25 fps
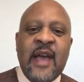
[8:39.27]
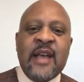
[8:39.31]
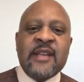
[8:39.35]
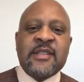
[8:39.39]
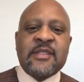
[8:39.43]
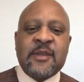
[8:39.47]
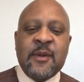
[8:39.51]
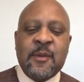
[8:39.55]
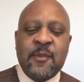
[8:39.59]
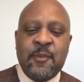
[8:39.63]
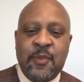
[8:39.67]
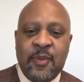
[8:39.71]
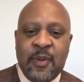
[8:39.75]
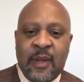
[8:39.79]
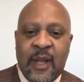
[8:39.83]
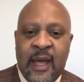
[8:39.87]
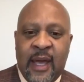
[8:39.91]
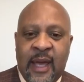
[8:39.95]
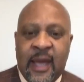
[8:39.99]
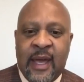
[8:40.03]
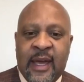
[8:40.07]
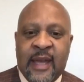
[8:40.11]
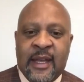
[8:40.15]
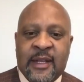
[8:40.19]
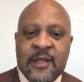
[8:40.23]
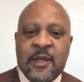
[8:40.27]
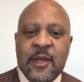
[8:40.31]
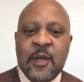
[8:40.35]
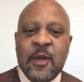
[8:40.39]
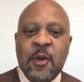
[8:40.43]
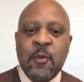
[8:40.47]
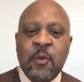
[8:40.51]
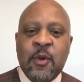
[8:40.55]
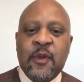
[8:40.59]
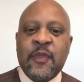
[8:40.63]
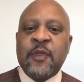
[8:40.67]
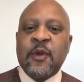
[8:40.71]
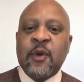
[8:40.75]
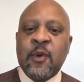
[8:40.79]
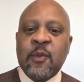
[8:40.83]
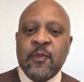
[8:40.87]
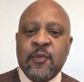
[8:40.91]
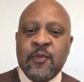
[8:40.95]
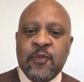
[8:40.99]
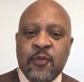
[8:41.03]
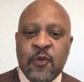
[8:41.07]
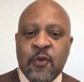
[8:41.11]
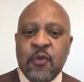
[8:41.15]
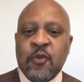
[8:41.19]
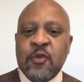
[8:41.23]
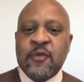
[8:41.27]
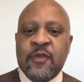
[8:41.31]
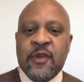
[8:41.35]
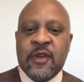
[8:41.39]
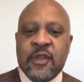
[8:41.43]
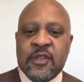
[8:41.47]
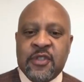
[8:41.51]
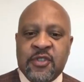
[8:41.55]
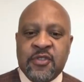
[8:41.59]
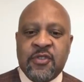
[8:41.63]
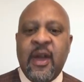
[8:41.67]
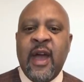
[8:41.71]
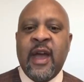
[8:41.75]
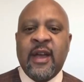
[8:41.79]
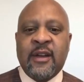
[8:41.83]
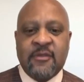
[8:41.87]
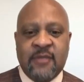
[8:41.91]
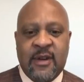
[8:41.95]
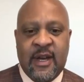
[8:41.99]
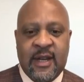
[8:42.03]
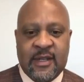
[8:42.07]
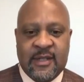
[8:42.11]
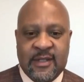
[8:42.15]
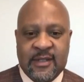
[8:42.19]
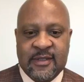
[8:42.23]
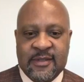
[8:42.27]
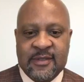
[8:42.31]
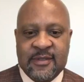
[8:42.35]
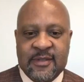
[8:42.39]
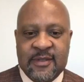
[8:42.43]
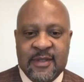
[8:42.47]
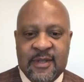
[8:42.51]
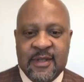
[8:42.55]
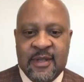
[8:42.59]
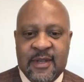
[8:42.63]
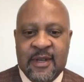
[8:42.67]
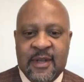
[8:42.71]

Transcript: That's a plan with a proven track record,